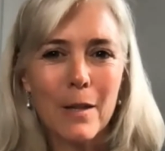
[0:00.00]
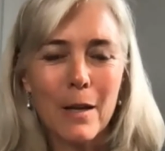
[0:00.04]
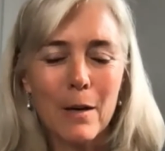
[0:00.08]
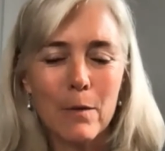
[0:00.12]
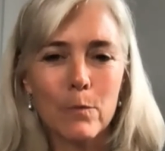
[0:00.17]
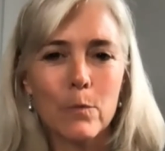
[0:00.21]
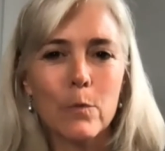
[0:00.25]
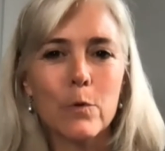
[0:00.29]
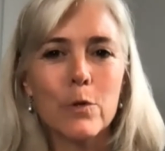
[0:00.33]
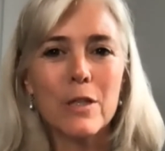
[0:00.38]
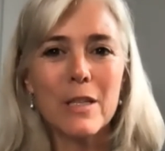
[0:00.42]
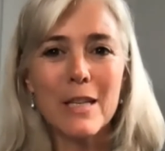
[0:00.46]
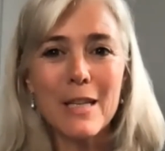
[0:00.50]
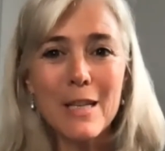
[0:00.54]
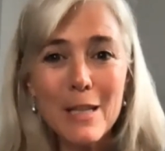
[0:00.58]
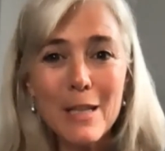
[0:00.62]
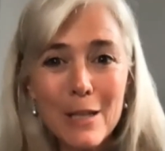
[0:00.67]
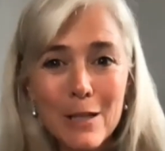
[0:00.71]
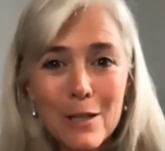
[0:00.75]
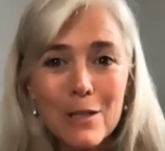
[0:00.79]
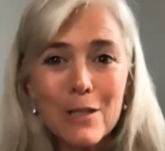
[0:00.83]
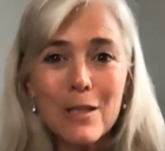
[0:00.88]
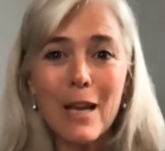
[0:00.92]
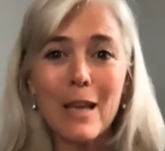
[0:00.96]
that
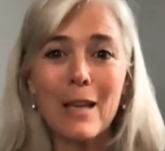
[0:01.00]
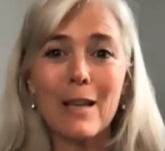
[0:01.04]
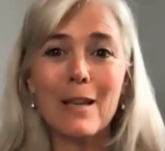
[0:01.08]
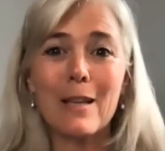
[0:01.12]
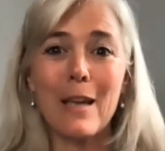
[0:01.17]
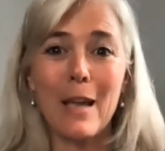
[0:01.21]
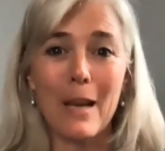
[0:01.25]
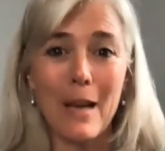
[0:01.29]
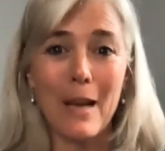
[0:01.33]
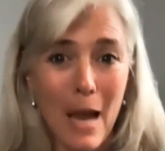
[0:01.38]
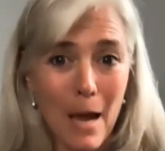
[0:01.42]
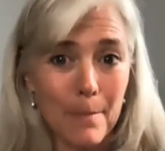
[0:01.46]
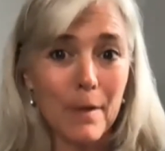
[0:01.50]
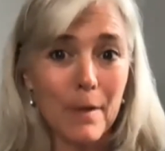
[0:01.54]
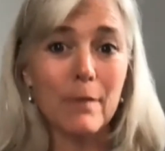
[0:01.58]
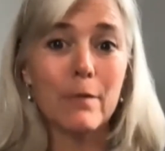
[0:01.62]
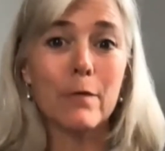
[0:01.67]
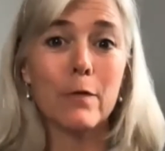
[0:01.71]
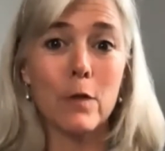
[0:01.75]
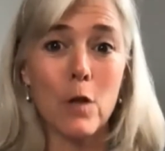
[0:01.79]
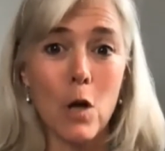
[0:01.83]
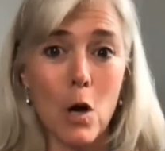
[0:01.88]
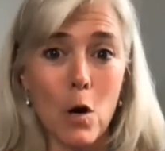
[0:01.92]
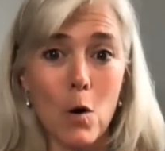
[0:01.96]
routines can ebb
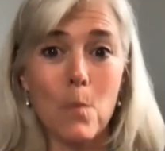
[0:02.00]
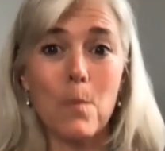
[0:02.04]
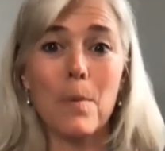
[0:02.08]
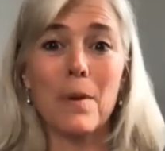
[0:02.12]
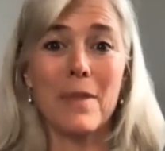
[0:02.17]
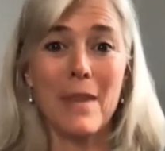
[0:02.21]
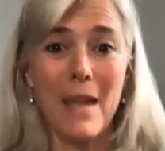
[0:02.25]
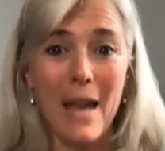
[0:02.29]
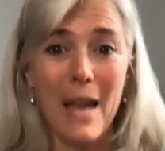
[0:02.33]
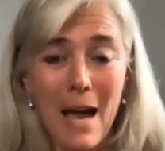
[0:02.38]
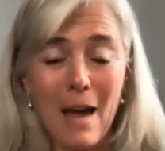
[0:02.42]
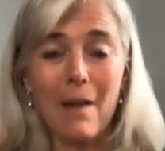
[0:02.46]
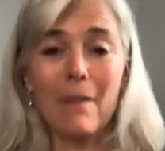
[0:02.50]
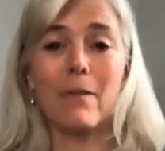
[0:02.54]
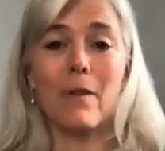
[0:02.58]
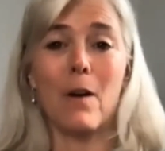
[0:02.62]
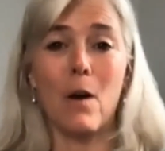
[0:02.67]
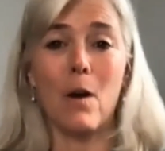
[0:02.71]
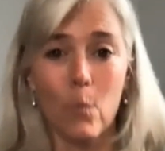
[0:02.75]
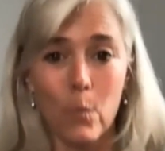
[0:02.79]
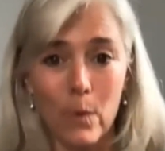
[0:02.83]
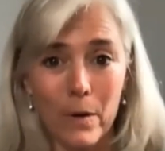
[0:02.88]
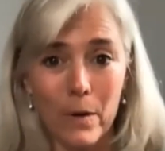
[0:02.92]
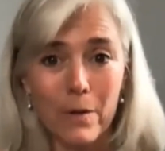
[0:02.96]
and flow, but they have
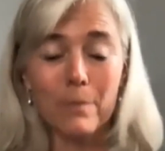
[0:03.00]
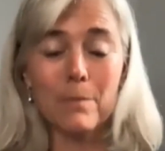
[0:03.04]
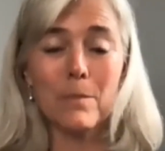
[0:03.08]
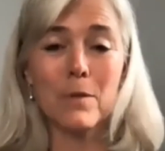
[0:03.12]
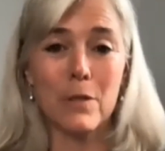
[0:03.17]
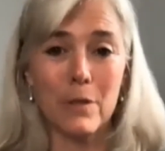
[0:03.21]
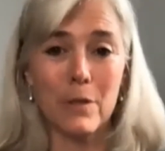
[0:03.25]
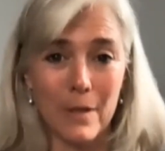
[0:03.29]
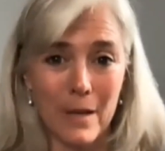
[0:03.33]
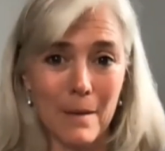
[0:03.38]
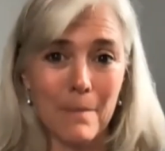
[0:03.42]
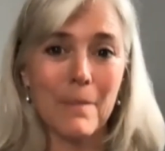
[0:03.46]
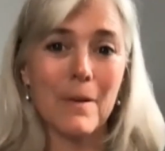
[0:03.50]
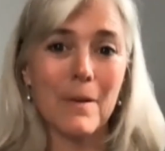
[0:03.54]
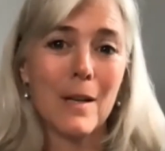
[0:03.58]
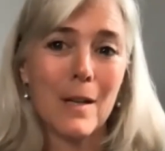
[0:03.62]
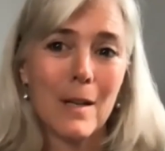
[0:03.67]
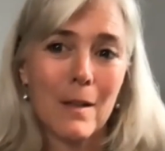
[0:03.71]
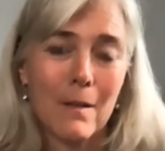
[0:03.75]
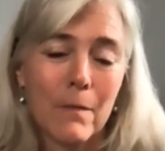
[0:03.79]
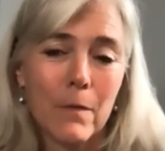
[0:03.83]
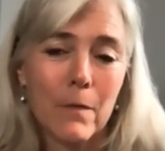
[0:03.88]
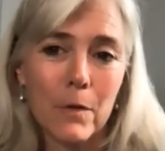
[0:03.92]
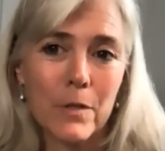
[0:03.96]
a rhythm to them
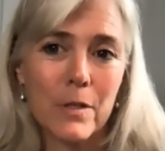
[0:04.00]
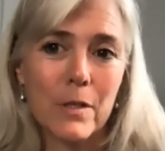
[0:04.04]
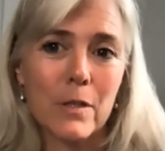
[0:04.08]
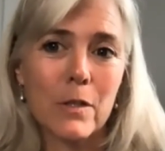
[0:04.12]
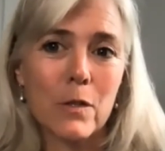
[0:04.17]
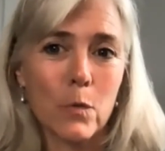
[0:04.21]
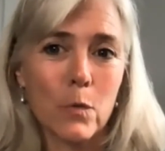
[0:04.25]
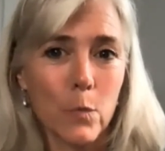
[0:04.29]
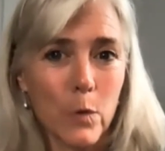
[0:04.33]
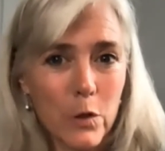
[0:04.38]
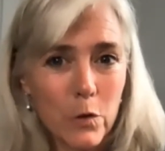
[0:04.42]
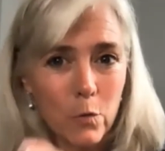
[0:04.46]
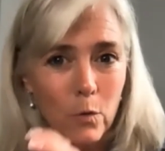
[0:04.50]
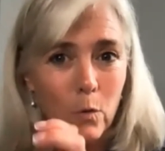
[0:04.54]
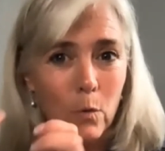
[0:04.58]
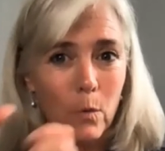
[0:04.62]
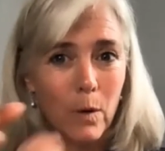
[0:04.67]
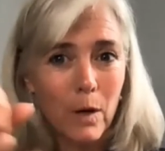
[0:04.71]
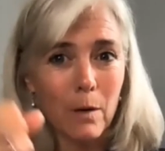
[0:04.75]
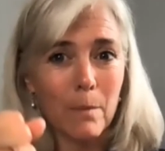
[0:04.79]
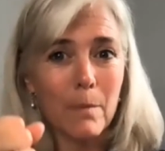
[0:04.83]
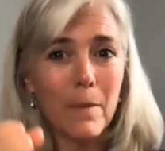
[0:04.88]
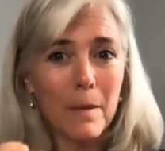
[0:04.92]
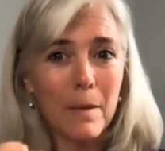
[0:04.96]
versus right. a ritual
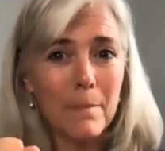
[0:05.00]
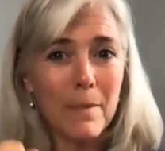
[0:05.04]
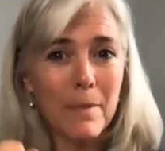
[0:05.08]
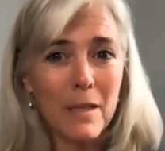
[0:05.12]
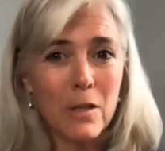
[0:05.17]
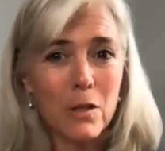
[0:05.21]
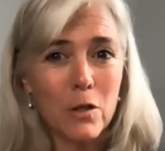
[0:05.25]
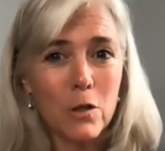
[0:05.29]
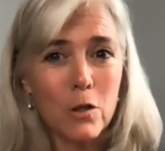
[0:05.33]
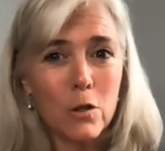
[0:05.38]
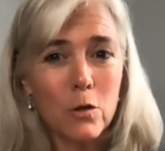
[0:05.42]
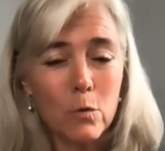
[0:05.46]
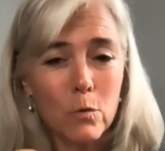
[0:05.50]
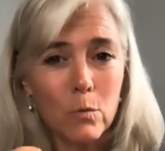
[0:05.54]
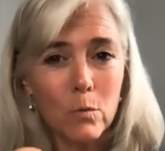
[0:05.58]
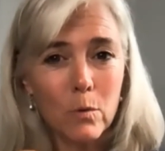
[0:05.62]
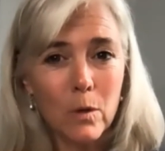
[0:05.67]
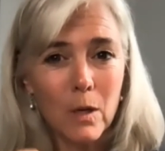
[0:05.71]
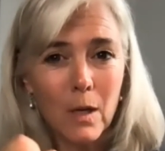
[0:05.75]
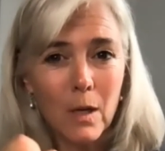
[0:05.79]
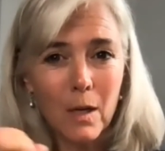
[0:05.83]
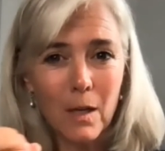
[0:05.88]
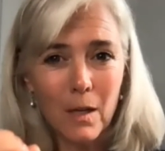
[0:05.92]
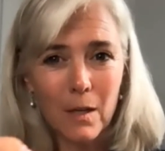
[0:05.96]
where it might be
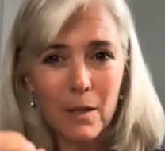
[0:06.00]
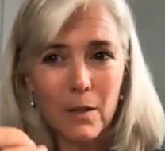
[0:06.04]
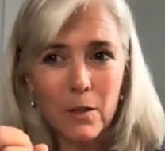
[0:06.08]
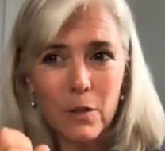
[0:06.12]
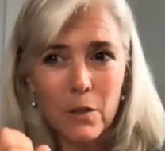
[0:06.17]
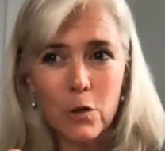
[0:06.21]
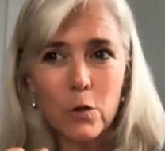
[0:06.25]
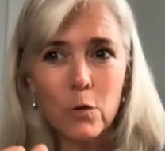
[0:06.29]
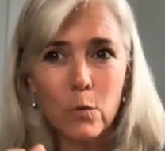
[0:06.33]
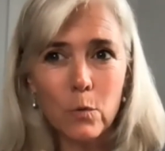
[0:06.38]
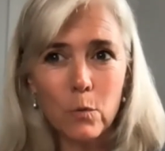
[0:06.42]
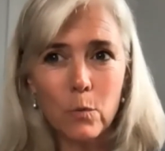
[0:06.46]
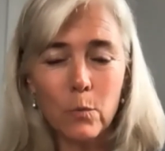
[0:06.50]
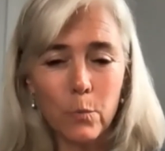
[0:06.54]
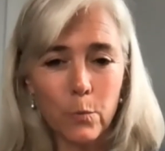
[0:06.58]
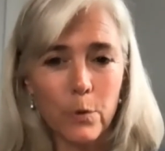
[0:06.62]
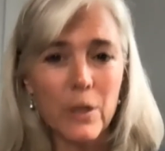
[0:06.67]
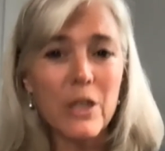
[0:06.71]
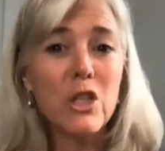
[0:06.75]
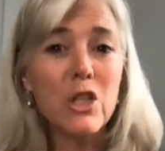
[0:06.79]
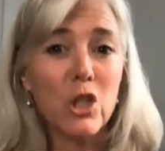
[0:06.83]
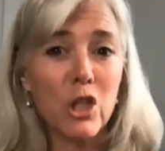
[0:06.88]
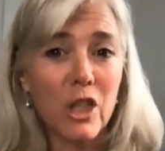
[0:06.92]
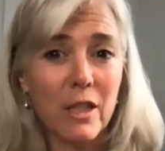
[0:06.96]
too, too
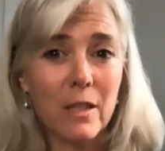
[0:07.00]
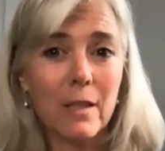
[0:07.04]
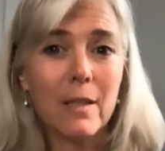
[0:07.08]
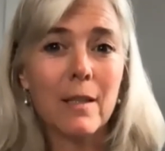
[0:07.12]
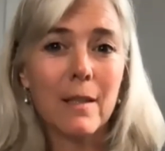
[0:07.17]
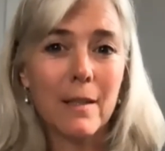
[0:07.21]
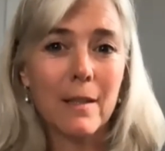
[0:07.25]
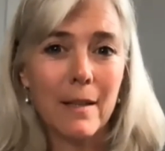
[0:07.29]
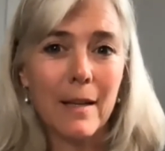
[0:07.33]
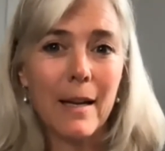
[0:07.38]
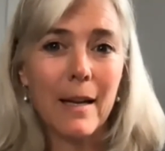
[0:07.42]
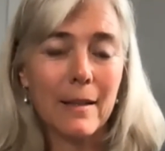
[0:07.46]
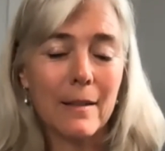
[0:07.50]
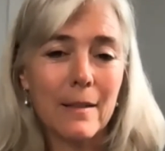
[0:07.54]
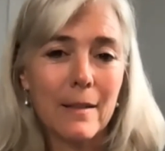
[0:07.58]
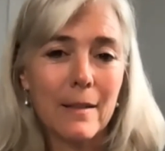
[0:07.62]
rigid. And,